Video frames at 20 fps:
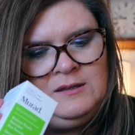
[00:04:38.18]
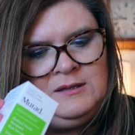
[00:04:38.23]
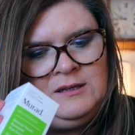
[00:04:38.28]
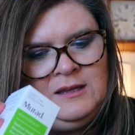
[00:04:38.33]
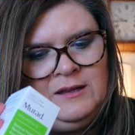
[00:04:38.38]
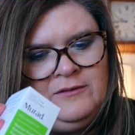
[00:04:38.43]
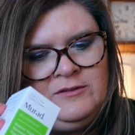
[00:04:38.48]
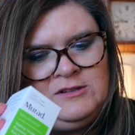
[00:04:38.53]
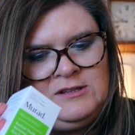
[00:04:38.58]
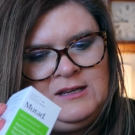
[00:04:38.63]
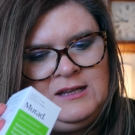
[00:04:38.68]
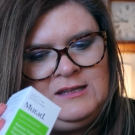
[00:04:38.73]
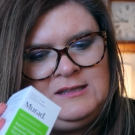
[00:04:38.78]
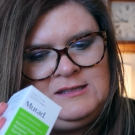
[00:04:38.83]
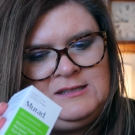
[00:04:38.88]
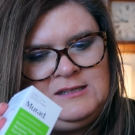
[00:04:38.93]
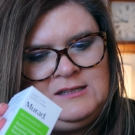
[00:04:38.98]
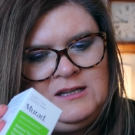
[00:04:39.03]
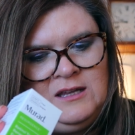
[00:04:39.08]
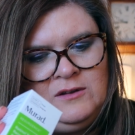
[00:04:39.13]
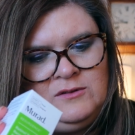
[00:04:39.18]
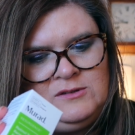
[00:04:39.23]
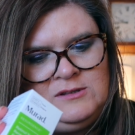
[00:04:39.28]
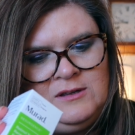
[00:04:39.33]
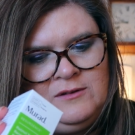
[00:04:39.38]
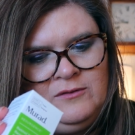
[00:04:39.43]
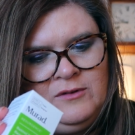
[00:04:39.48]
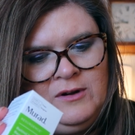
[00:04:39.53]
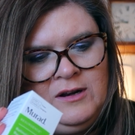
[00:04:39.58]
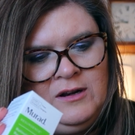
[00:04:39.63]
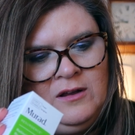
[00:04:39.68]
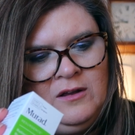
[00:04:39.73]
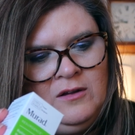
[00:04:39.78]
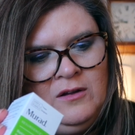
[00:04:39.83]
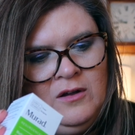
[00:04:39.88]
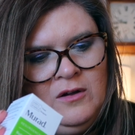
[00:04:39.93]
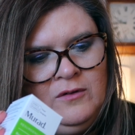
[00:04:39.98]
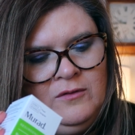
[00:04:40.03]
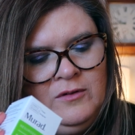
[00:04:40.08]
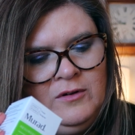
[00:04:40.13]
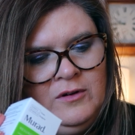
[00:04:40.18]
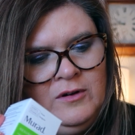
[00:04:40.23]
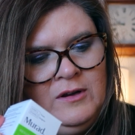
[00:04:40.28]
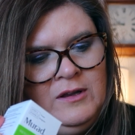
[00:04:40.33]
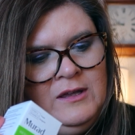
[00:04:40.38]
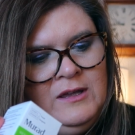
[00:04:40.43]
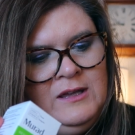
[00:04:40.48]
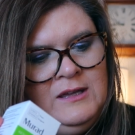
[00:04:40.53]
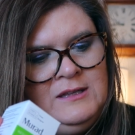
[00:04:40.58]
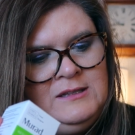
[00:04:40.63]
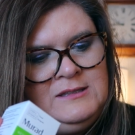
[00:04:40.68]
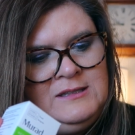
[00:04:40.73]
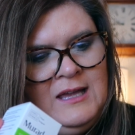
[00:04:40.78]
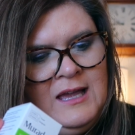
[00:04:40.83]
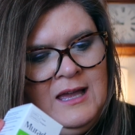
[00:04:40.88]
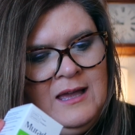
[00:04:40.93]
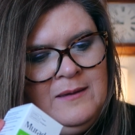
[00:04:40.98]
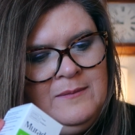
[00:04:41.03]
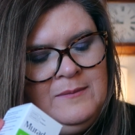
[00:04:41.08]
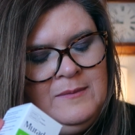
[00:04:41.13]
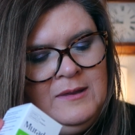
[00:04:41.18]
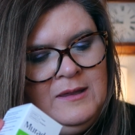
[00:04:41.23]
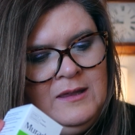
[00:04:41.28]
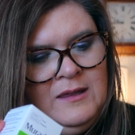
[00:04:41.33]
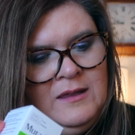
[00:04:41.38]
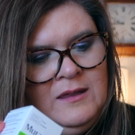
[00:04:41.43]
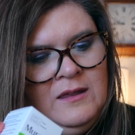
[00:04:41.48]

delivers an instant dose of retinol over time